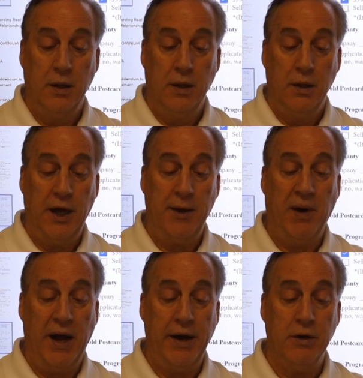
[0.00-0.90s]
A
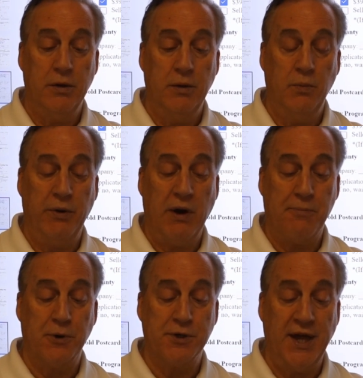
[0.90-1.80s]
buyer whom we
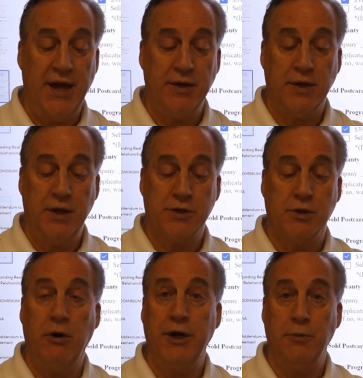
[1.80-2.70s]
represent is
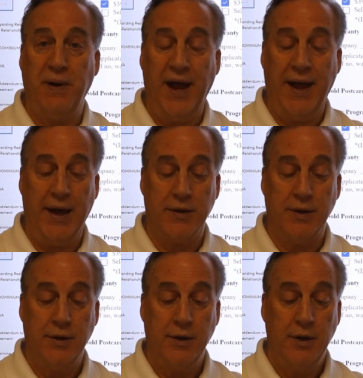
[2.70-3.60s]
going to pay
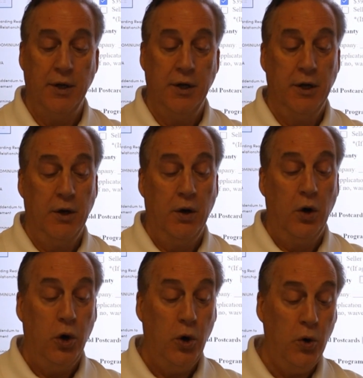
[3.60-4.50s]
it.
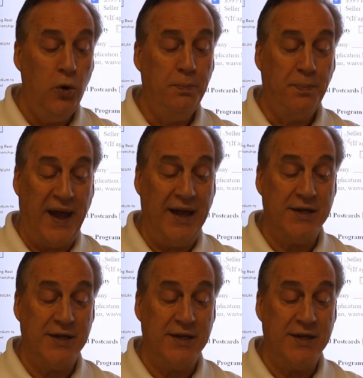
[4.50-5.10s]
Who pays